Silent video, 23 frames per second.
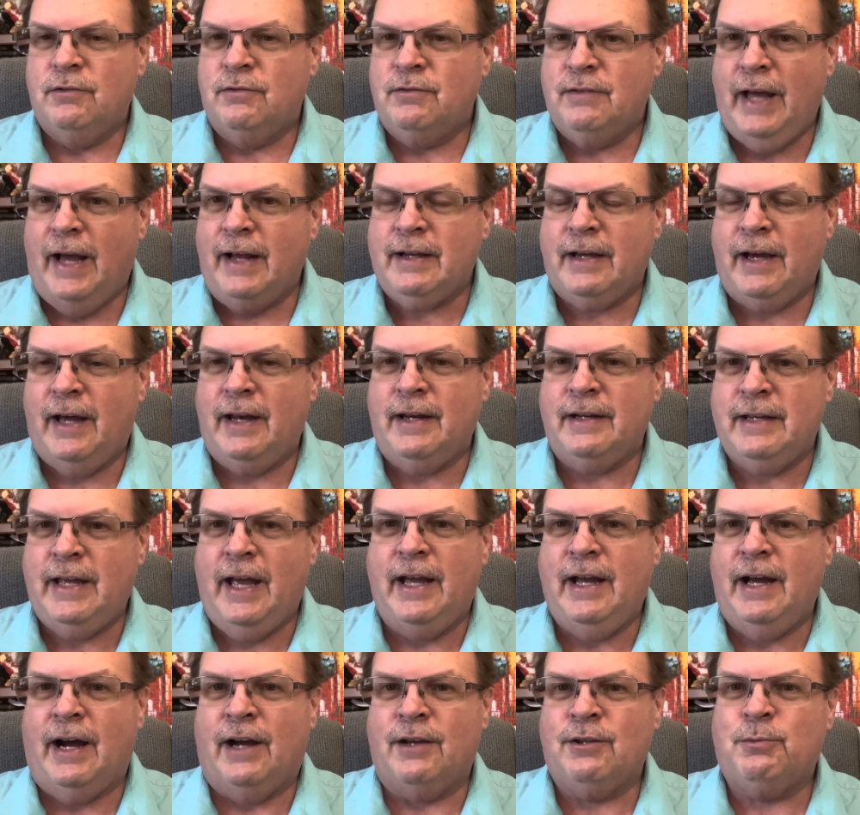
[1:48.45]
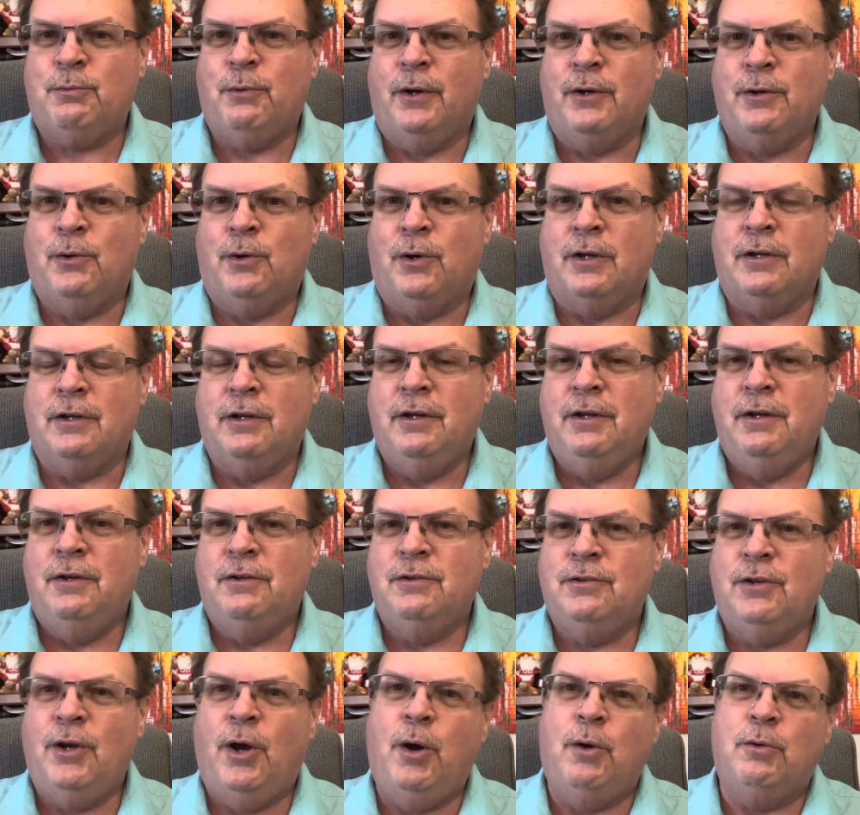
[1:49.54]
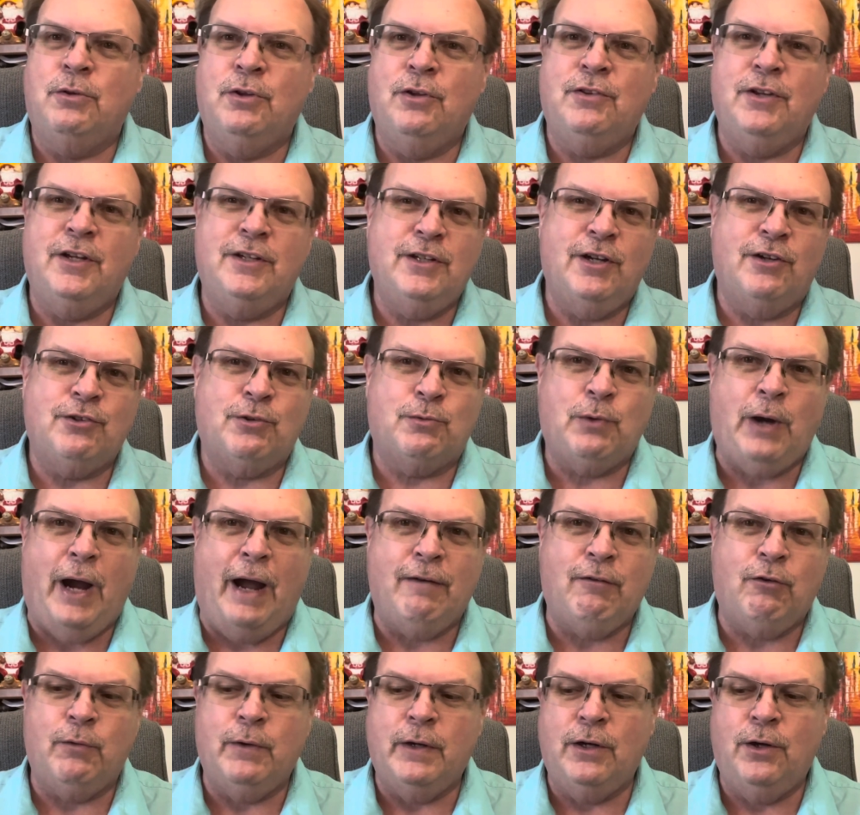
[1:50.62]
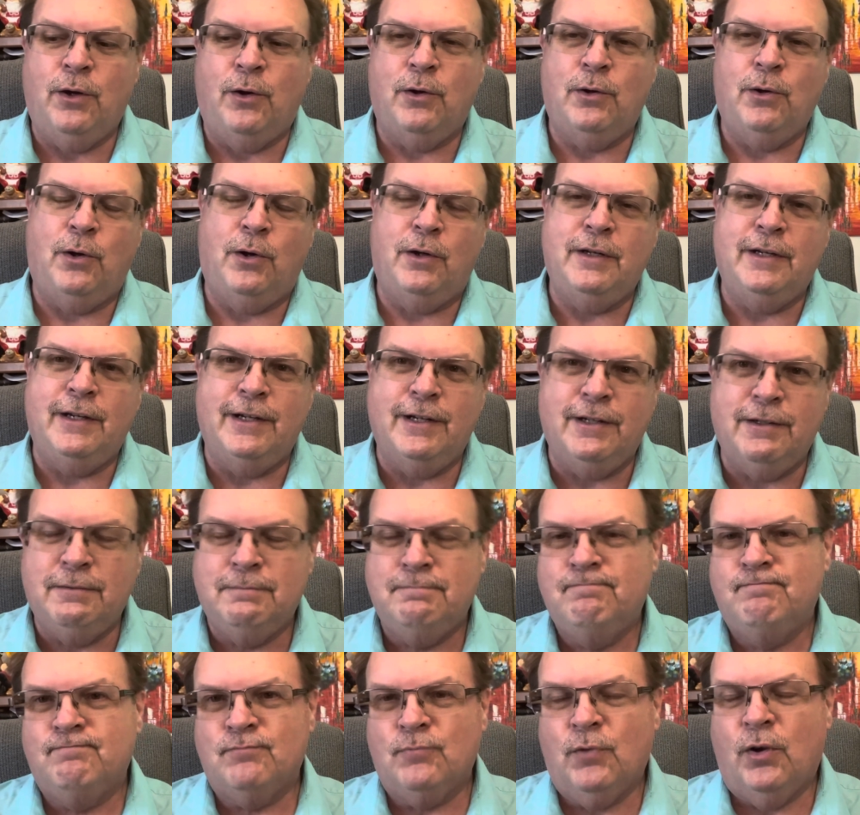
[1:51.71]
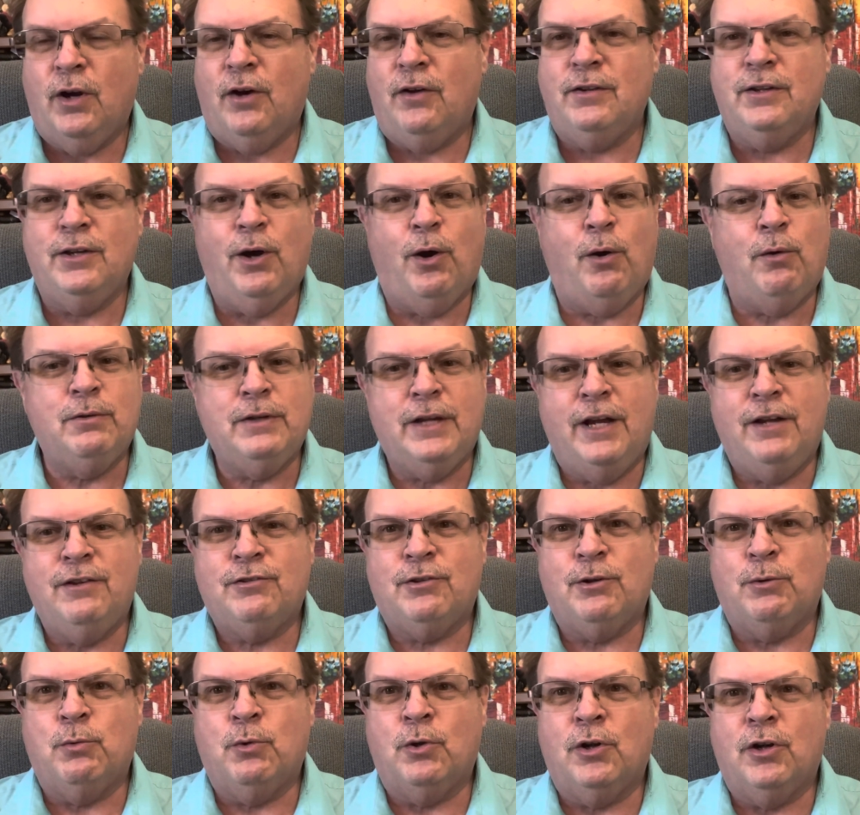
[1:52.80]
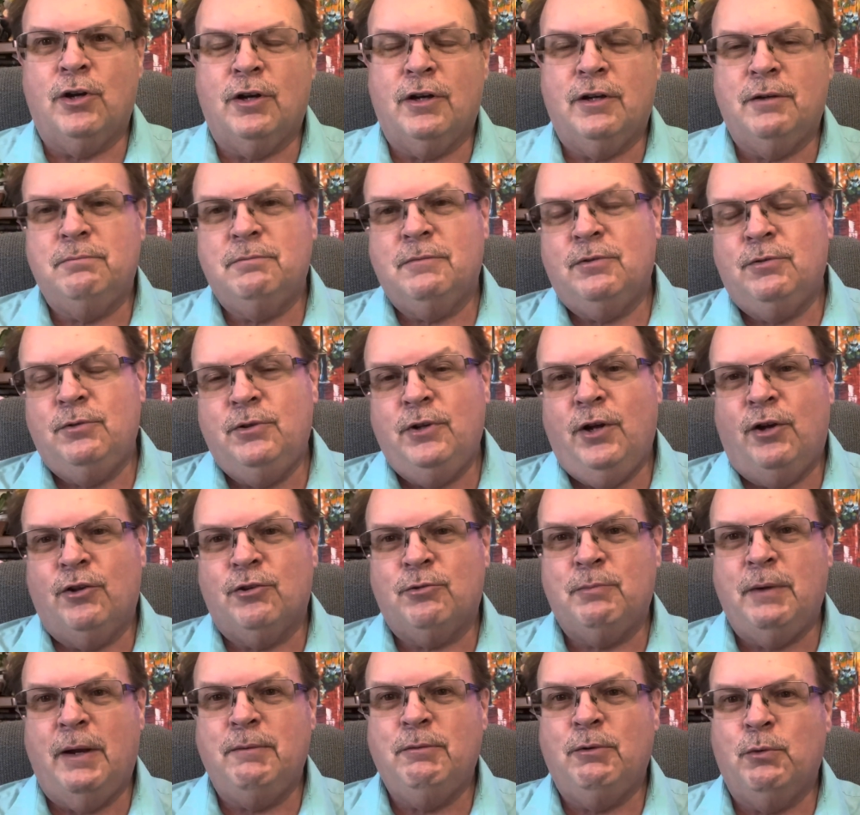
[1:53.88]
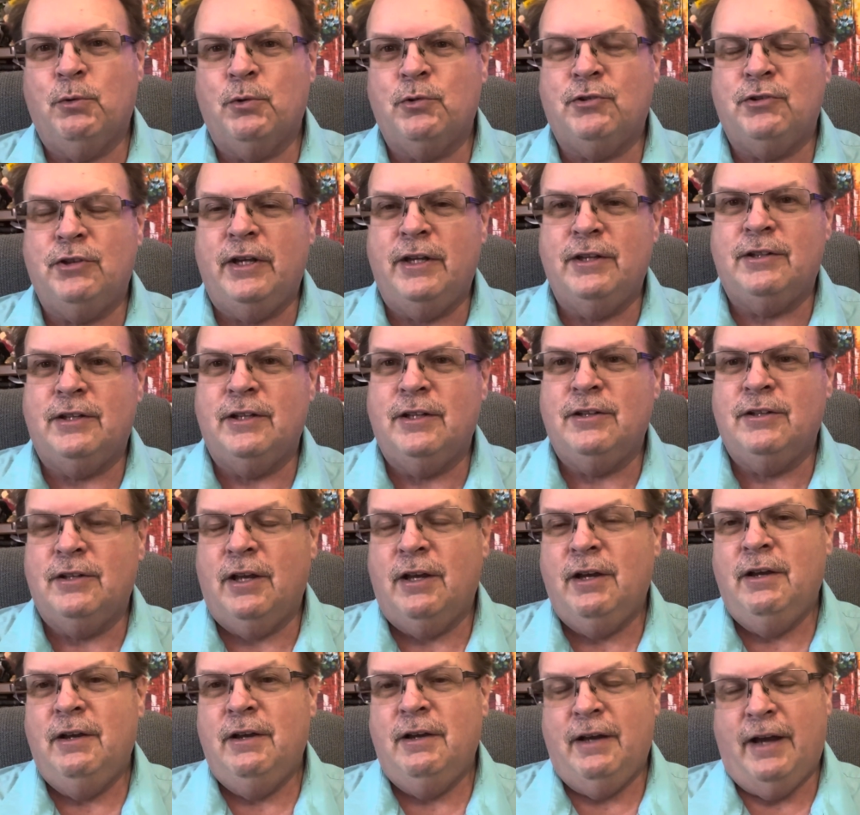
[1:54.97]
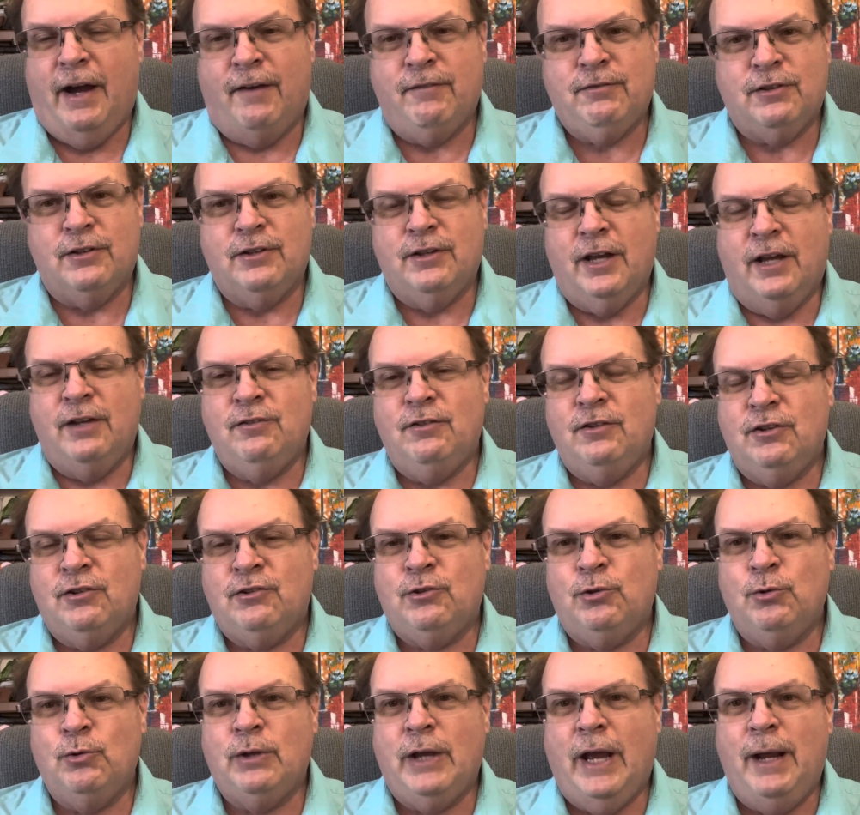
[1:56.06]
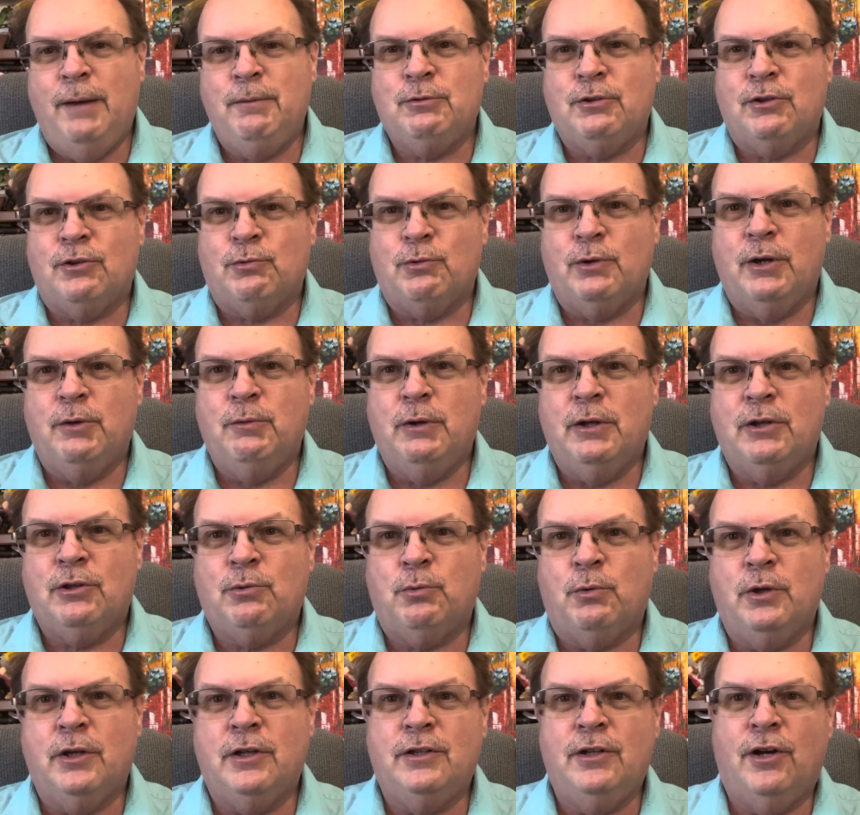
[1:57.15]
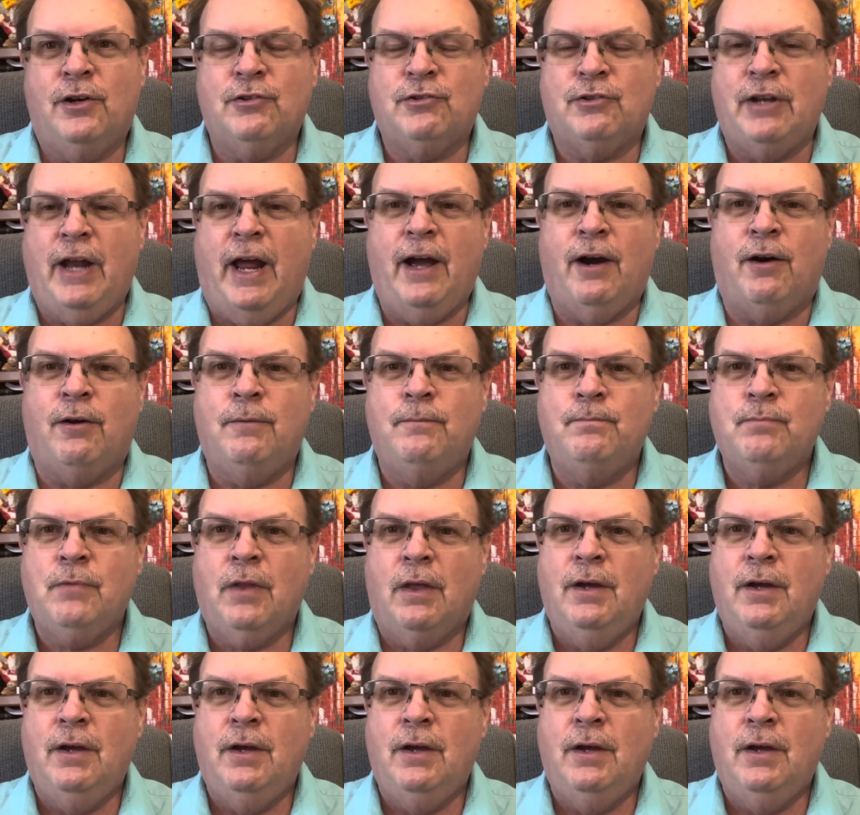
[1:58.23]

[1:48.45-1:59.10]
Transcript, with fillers: That kind of chaos went on. So you think there's a rivalry going on here? Well, in the old days there were, and who knows? Maybe we'll see at the end, after the end of these two games in three weeks what he does now.